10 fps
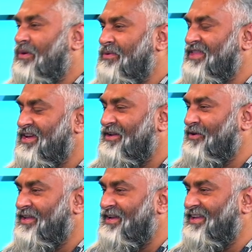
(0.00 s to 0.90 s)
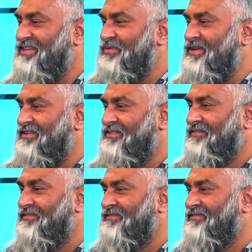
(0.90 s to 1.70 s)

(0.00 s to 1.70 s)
What are we thinking of looking at next week?